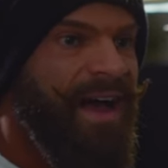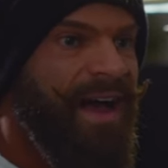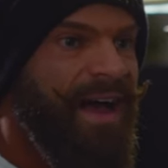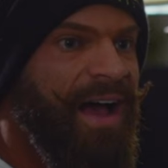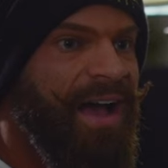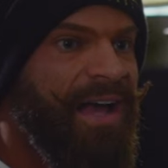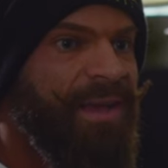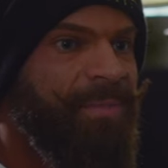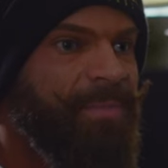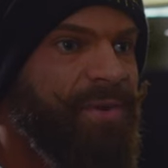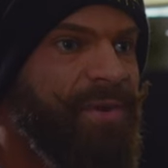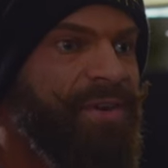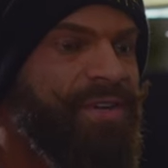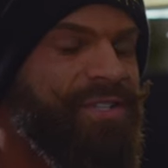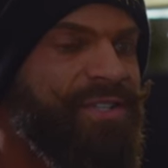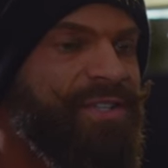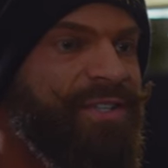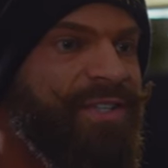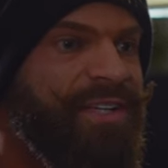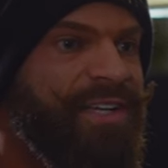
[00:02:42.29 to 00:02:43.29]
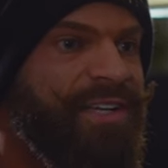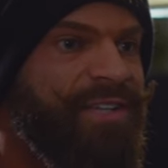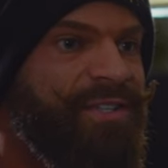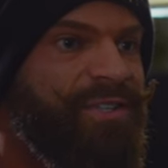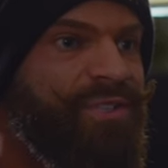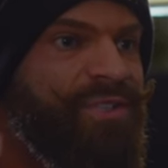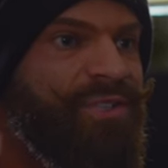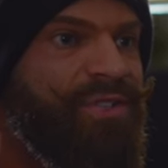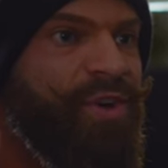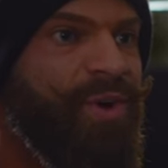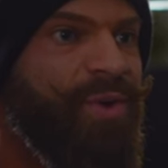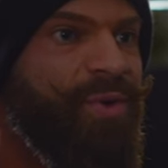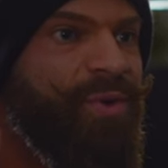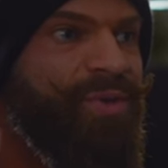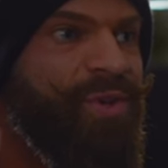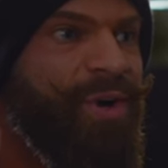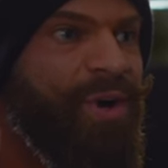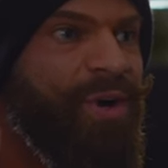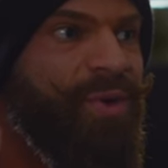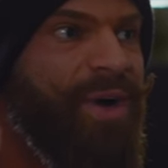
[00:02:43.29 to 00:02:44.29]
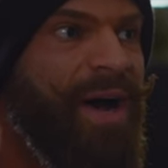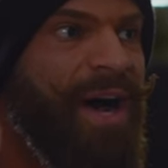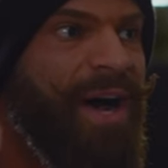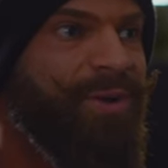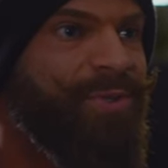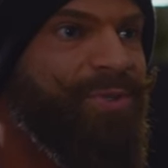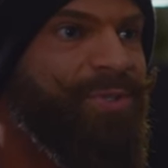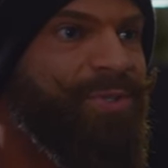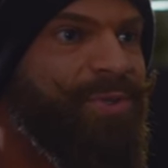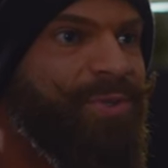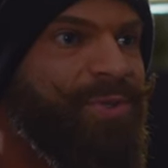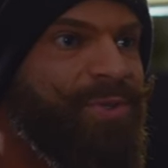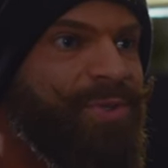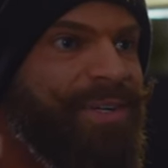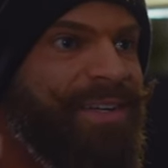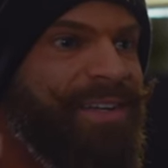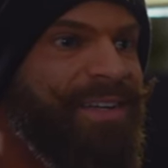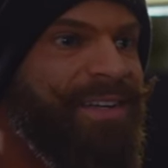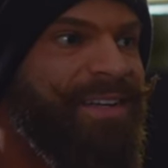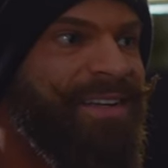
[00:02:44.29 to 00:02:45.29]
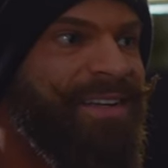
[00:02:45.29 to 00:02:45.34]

I personally don't know how to